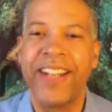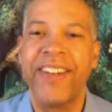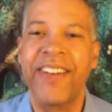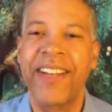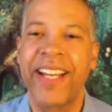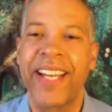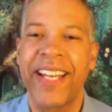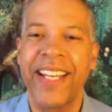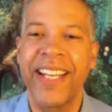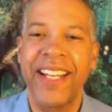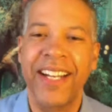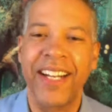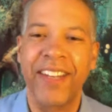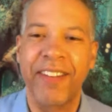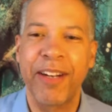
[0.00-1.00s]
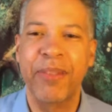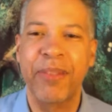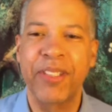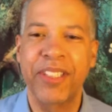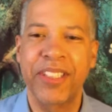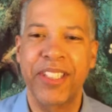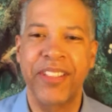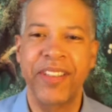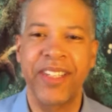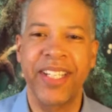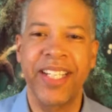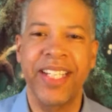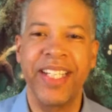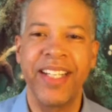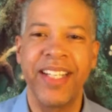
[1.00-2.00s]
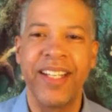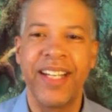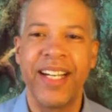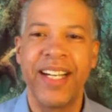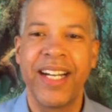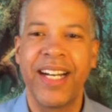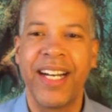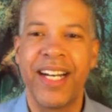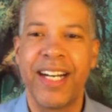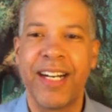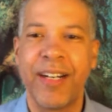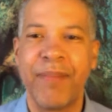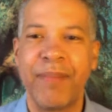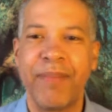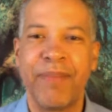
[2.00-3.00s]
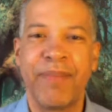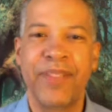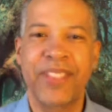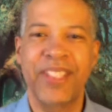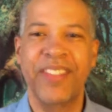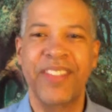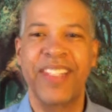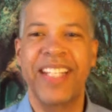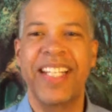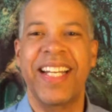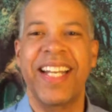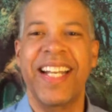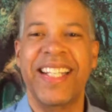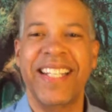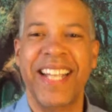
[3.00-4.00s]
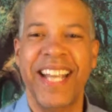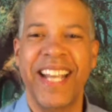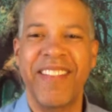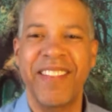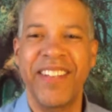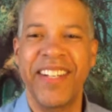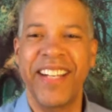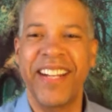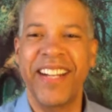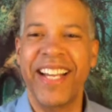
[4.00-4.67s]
Okay, all right. Well, certainly glad to have you here.